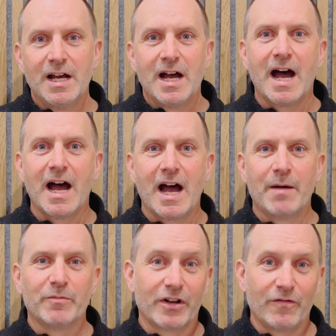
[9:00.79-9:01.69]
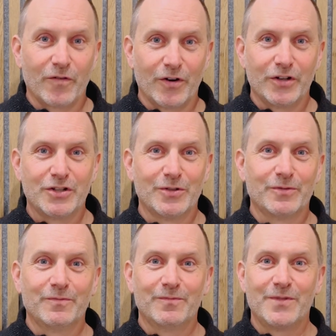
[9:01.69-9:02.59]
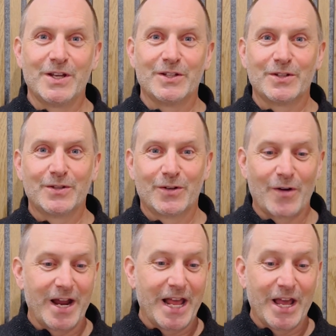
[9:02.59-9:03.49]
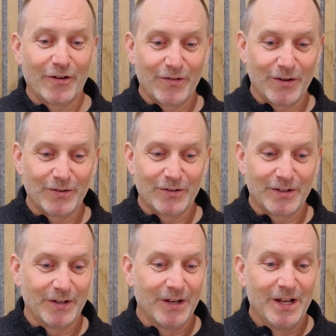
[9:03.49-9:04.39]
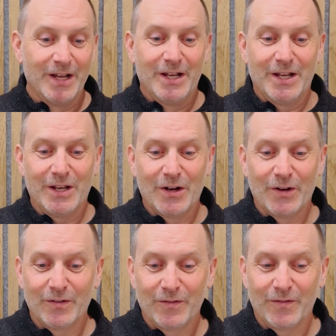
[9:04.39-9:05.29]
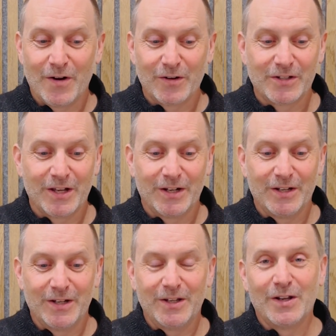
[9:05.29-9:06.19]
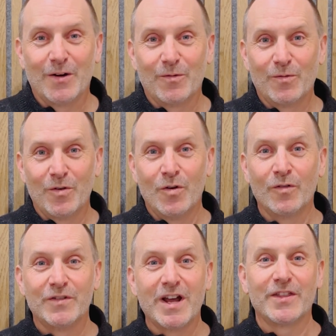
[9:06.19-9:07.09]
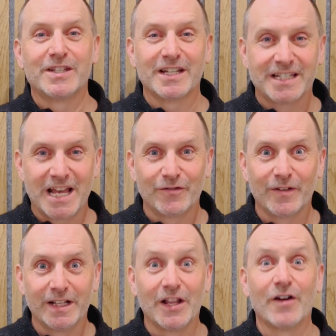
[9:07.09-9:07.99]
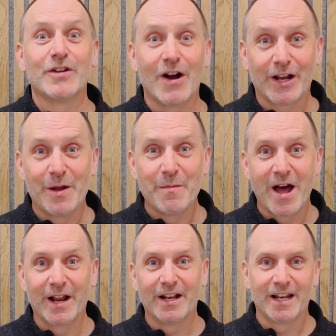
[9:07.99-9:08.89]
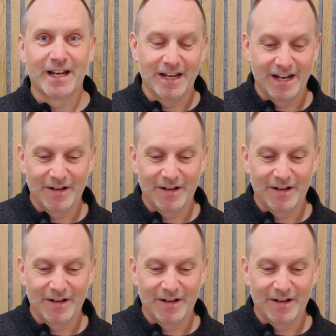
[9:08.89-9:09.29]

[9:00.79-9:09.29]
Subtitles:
I'm looking forward to these great interviews, and, folks that, who have done this successfully love talking about it. And,